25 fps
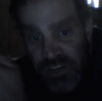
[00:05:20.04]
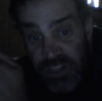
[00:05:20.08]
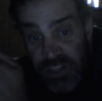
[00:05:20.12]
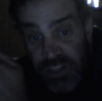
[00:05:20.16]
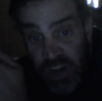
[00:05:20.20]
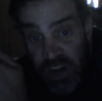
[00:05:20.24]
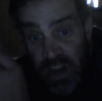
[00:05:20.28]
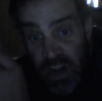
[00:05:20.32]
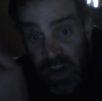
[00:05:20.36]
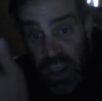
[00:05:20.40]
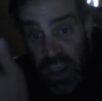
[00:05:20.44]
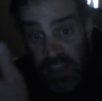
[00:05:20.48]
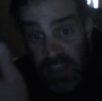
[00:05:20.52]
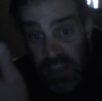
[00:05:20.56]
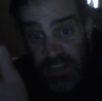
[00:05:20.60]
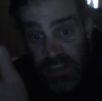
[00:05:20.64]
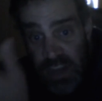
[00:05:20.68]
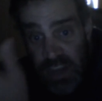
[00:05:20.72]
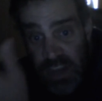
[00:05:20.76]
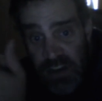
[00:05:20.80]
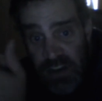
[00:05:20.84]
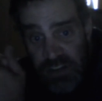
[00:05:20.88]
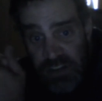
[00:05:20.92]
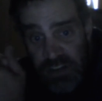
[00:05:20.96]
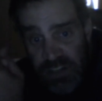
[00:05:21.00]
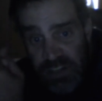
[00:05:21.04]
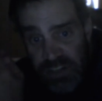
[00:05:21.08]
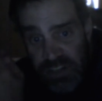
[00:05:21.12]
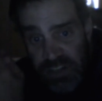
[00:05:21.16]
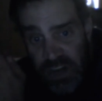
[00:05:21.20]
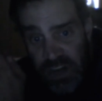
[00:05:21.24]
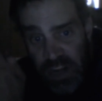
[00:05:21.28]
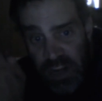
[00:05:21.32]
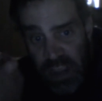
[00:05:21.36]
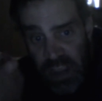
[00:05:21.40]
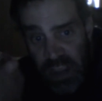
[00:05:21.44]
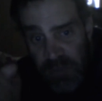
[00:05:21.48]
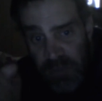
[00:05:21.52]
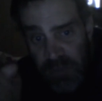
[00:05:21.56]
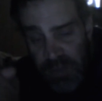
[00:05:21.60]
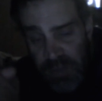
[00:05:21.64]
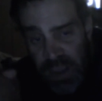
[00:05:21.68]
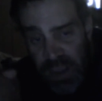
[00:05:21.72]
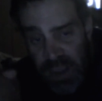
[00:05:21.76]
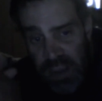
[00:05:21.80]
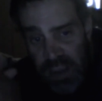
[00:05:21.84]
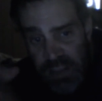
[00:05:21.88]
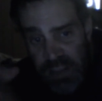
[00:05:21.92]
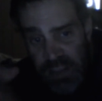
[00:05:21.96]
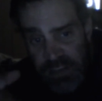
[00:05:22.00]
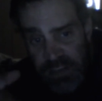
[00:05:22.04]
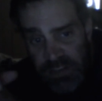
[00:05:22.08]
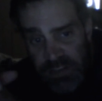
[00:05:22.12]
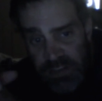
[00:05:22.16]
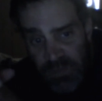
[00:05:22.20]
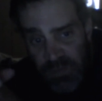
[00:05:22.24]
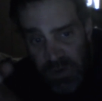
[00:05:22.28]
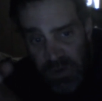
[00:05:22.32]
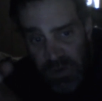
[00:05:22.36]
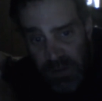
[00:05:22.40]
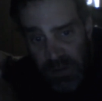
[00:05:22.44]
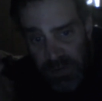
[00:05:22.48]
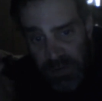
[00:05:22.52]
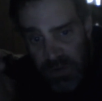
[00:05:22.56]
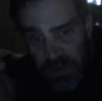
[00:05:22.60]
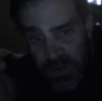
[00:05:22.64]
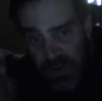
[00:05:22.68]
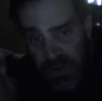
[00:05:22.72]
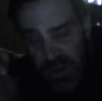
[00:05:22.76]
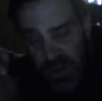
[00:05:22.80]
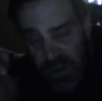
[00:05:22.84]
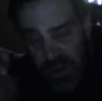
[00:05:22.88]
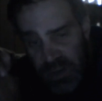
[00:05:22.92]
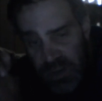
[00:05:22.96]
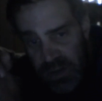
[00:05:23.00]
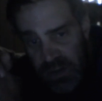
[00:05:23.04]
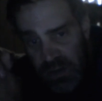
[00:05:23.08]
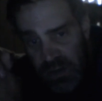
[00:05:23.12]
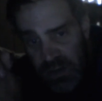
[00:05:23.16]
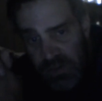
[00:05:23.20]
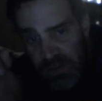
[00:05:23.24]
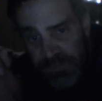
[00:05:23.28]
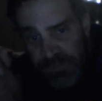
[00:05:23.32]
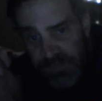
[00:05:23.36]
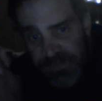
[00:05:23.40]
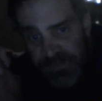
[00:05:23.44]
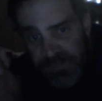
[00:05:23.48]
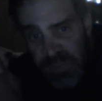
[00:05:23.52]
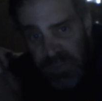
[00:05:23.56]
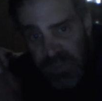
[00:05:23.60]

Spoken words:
just starting out, say you're just starting out, but hey, this is what I'm doing, you know.